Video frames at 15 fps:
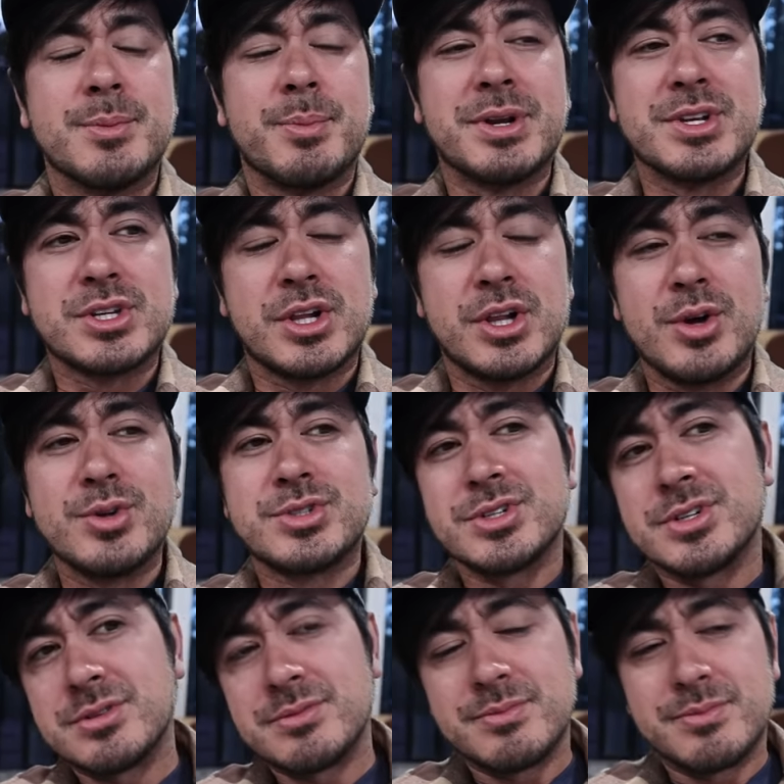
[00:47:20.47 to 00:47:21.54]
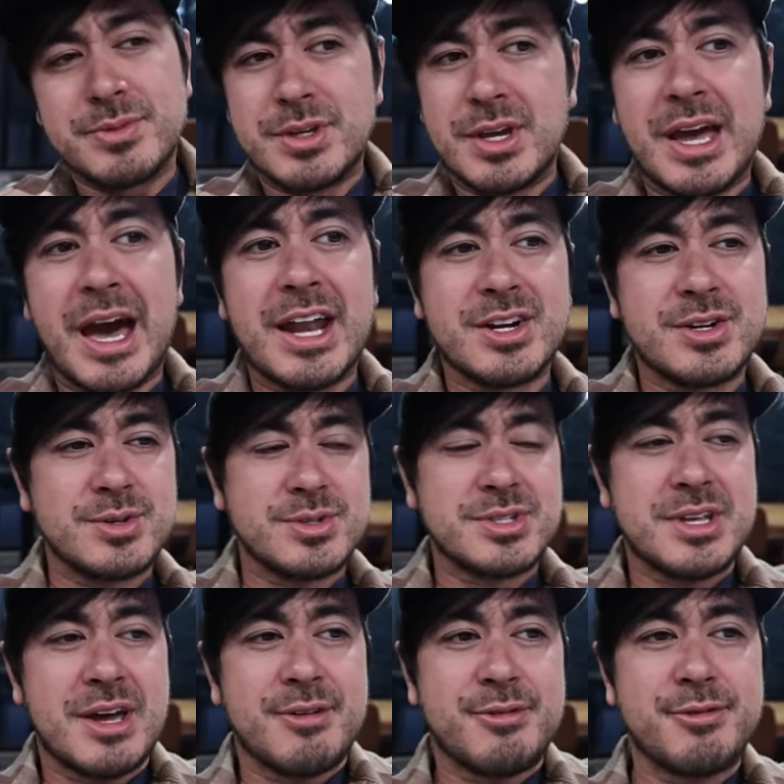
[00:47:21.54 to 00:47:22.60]
But it's closer, you gotta do
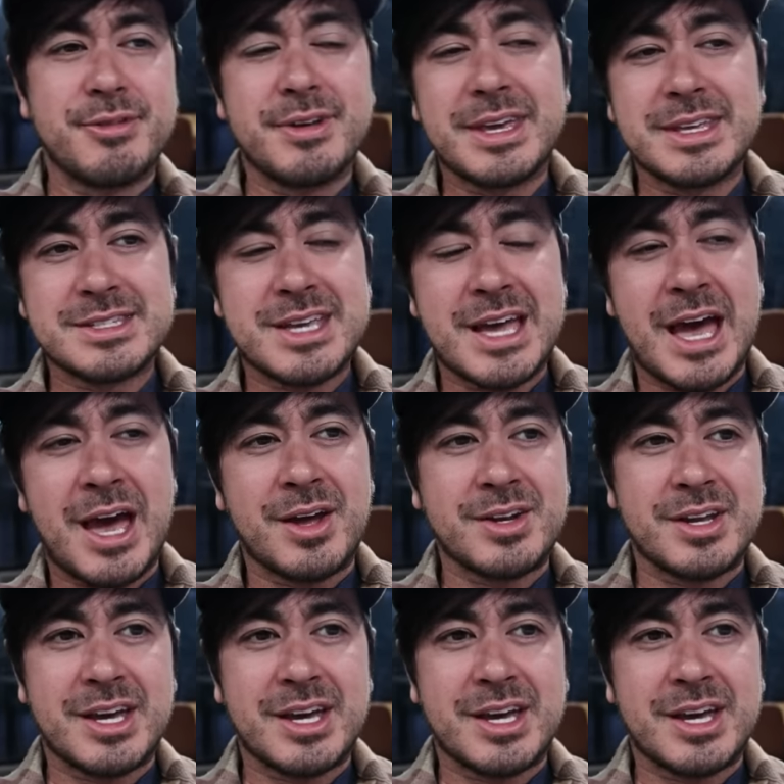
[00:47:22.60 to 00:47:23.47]
stuff in town.